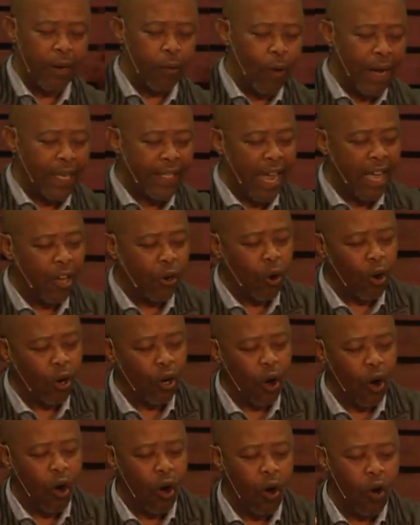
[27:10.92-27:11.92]
What I call
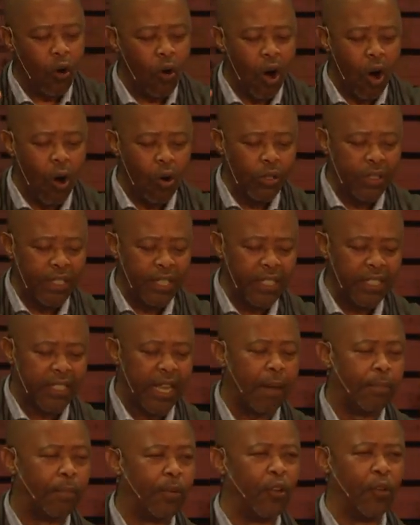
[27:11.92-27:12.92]

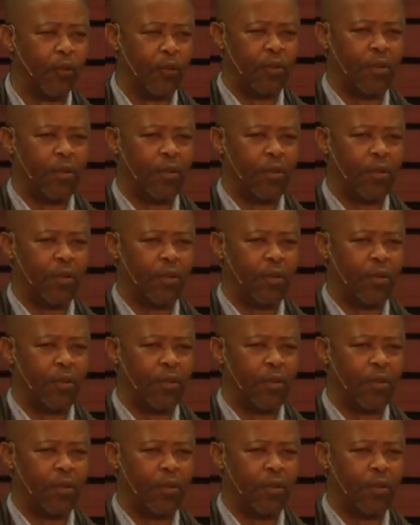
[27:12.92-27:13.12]
ODW.